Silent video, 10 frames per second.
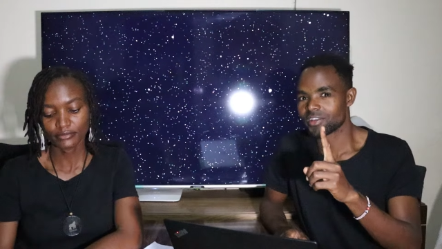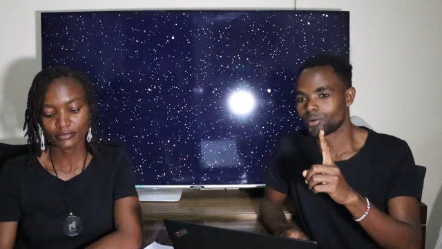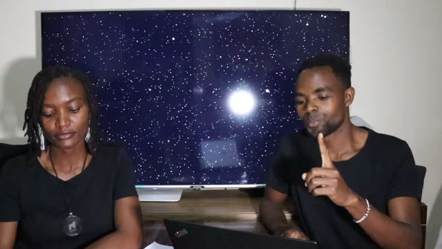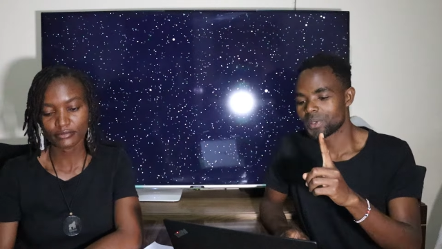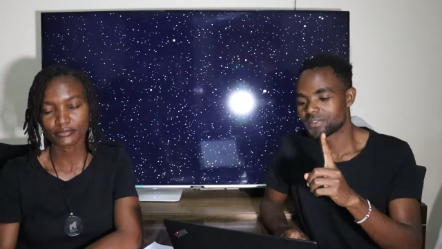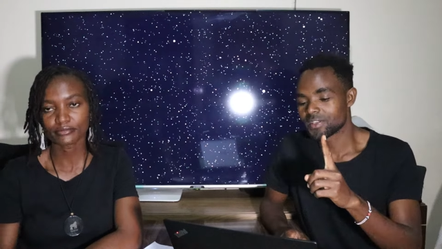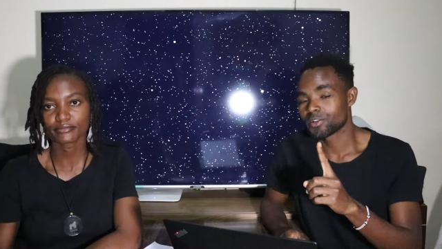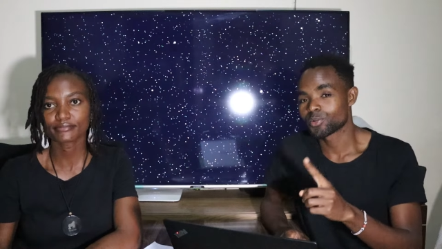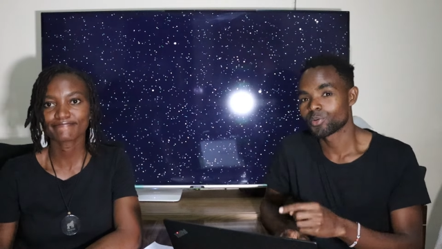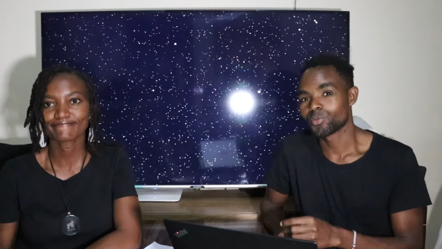Speaker 1: in the comment
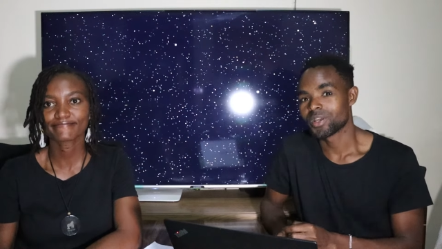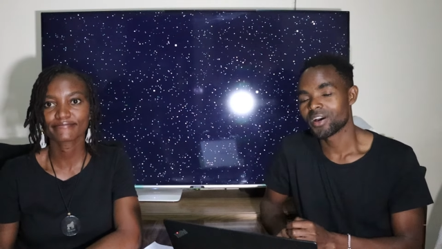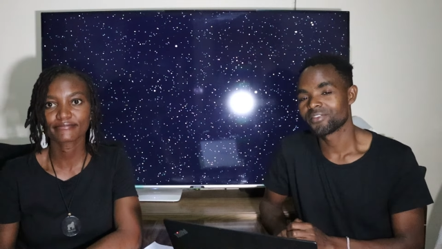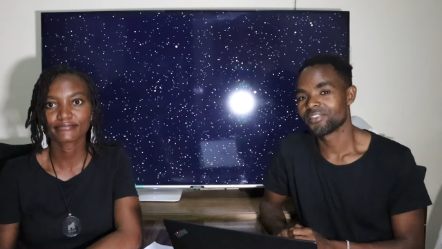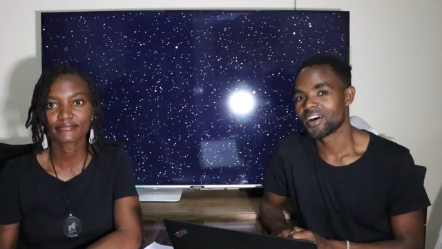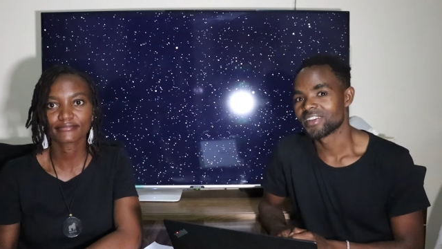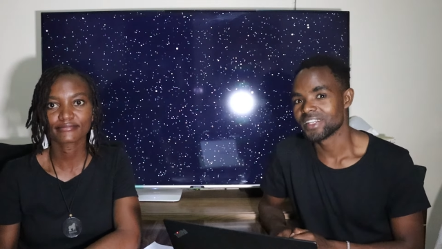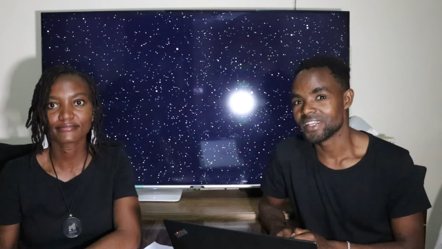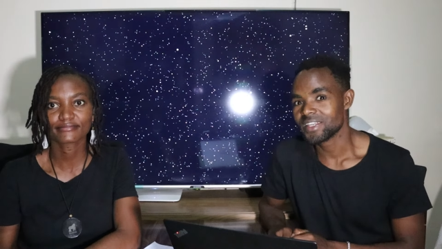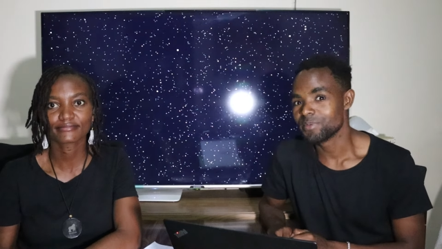section, we have an
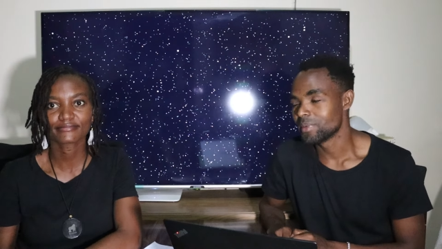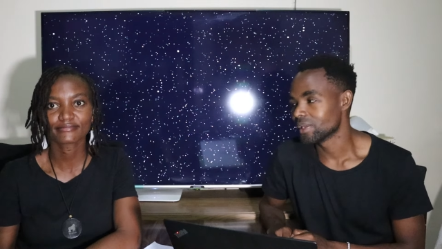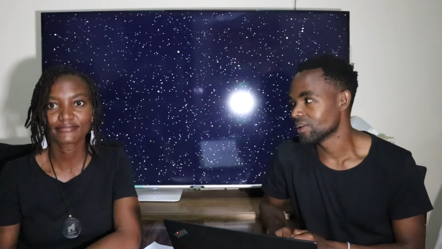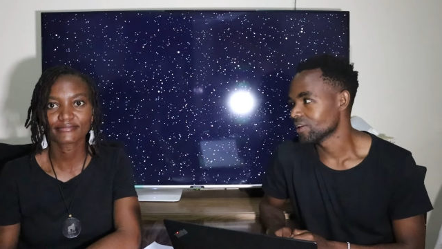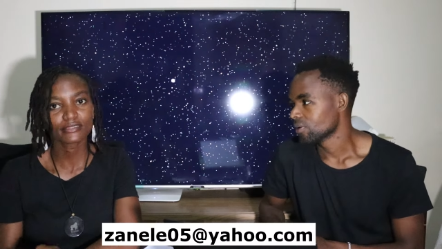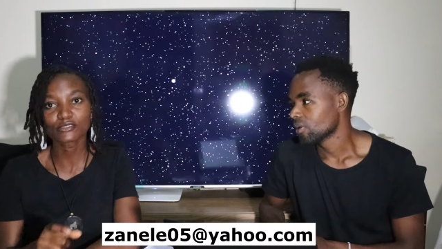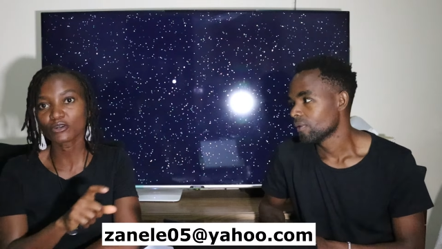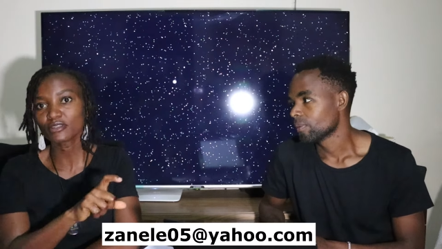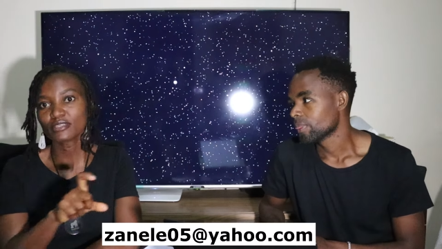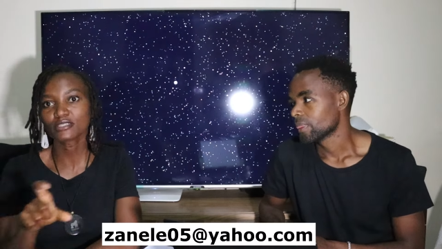email.
Speaker 2: It's
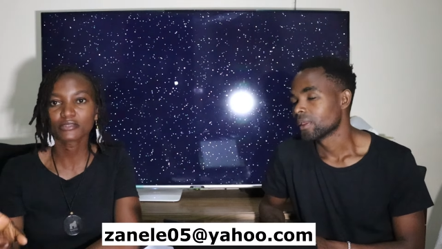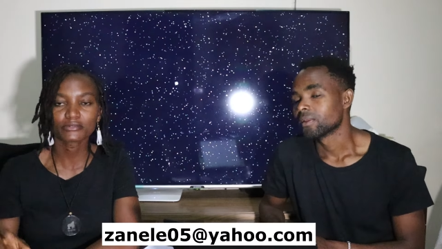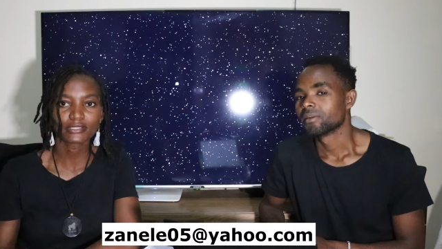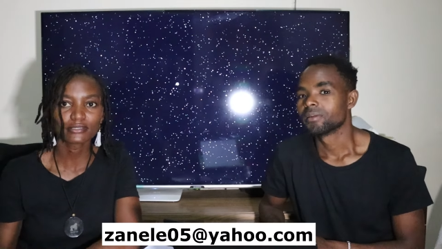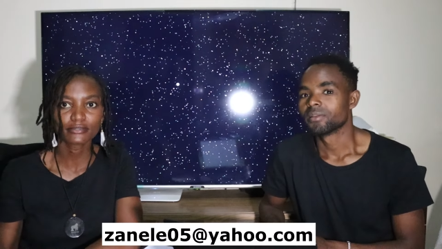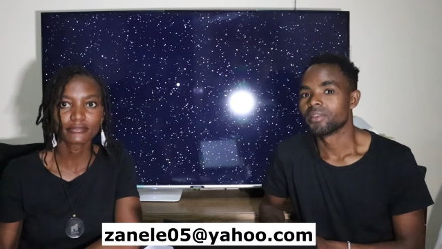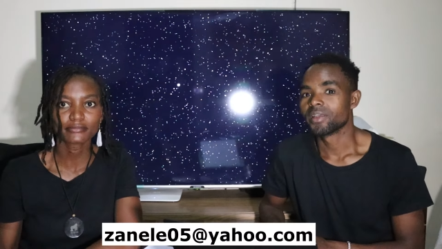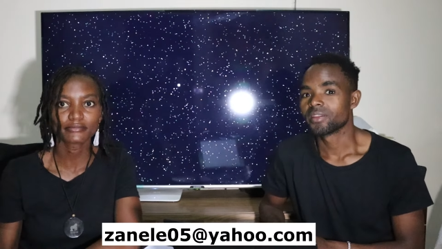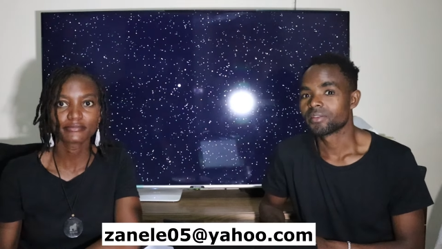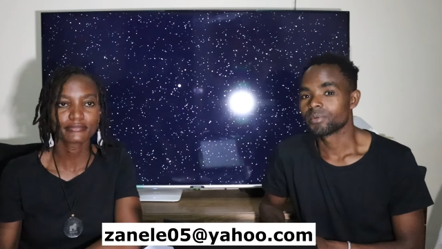on the screen.
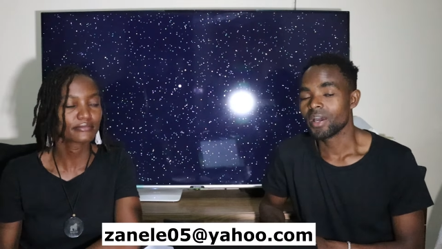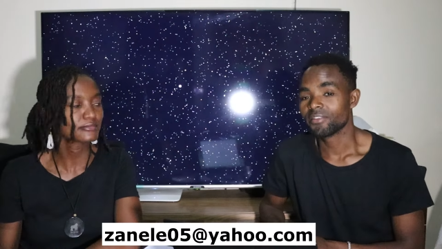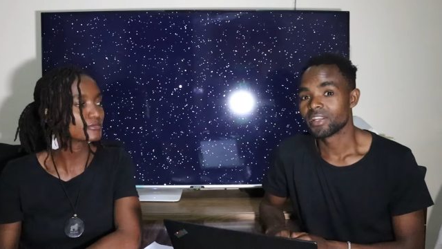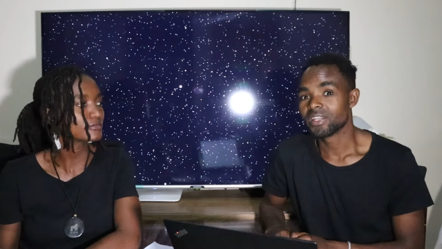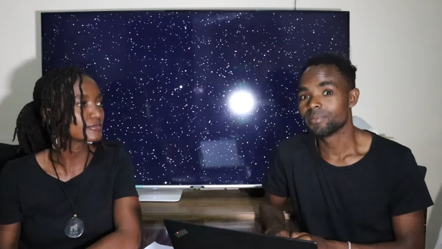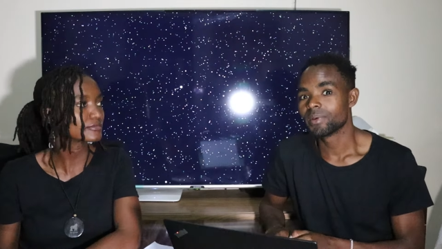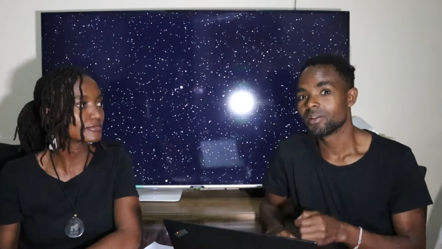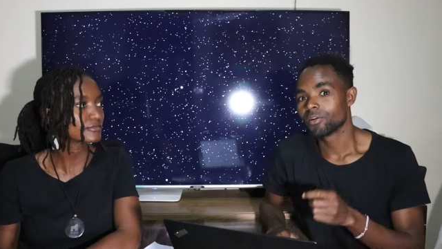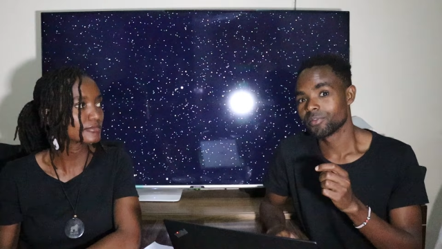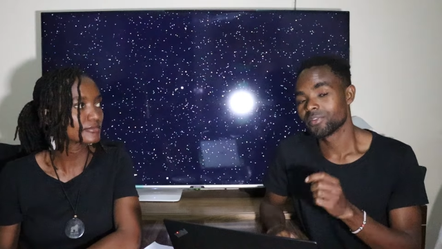
Speaker 1: The, we have an email
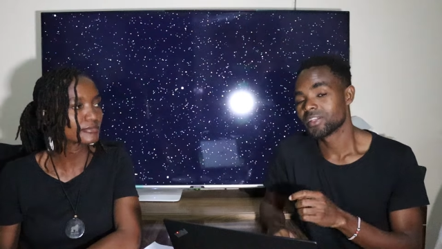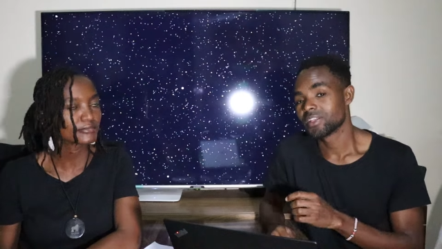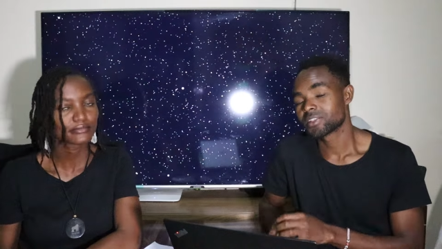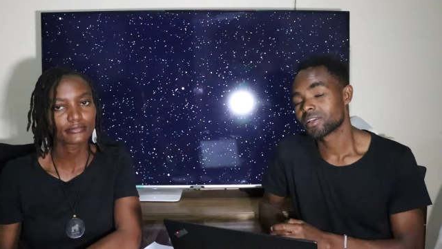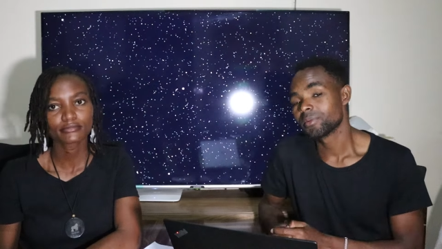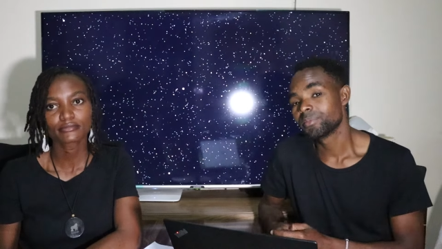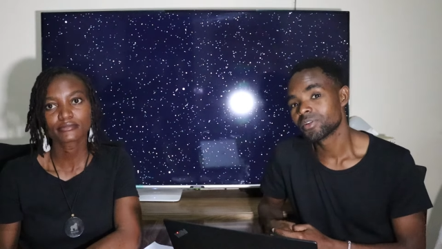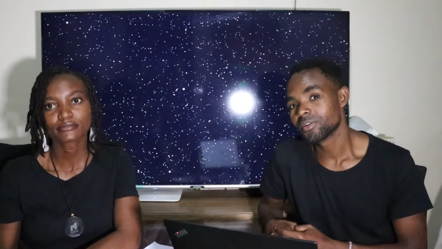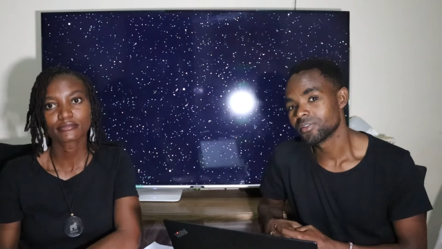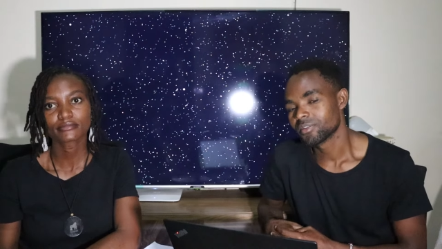on the
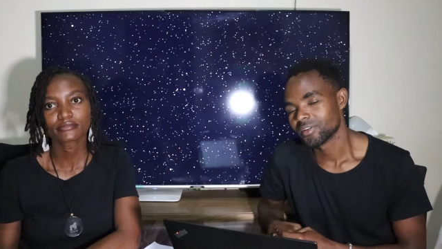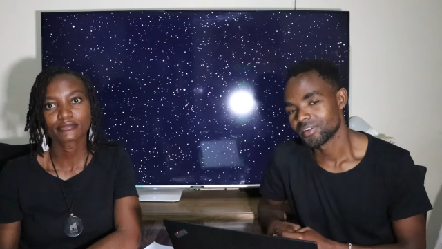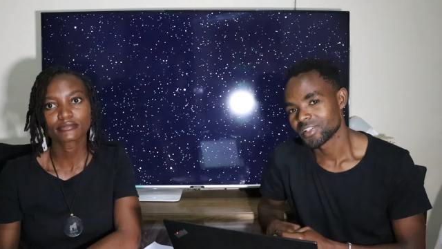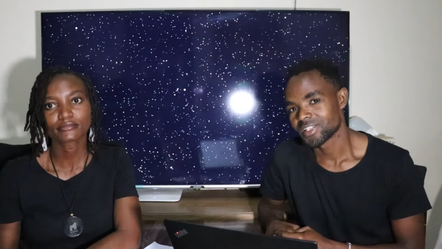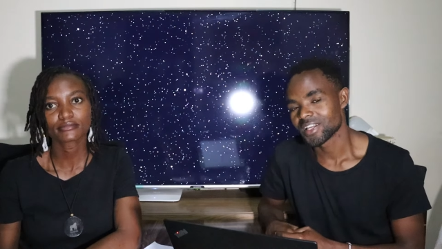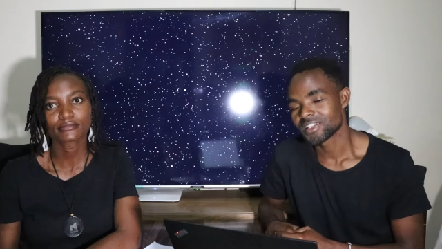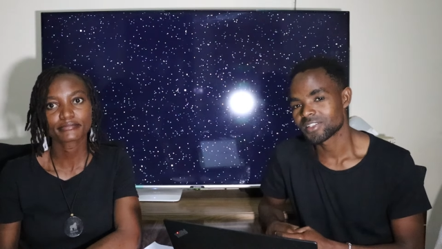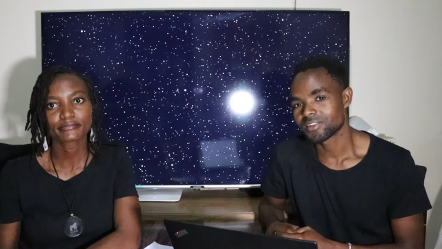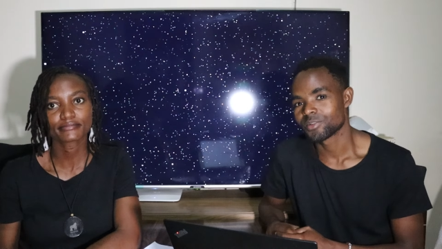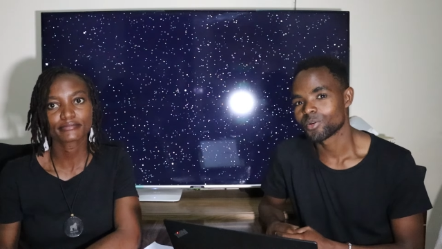description. Just
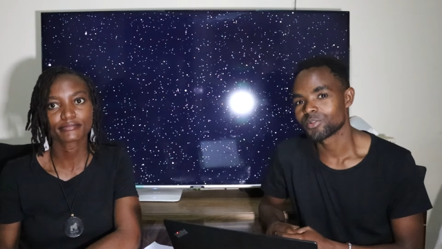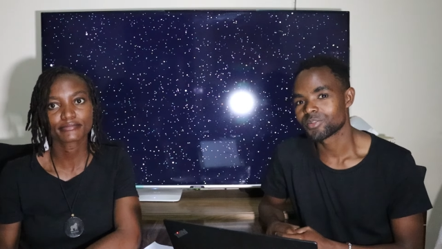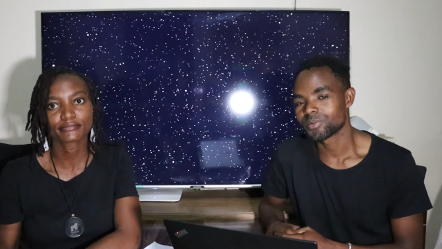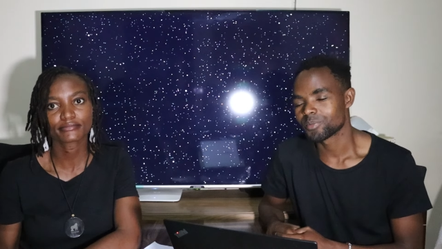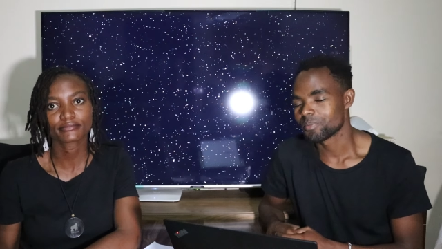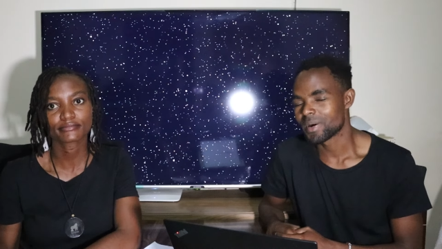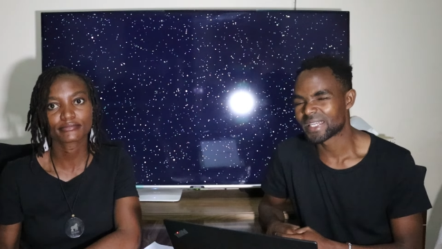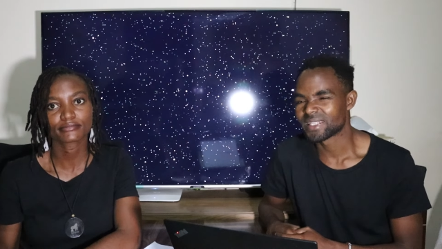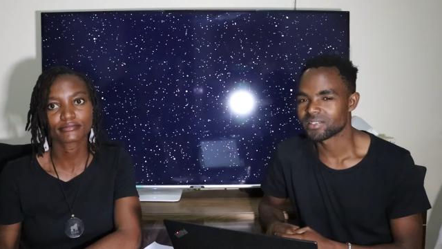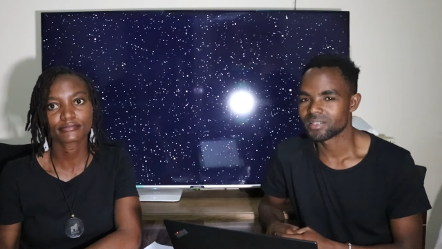don't
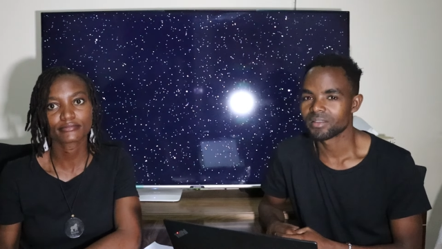mind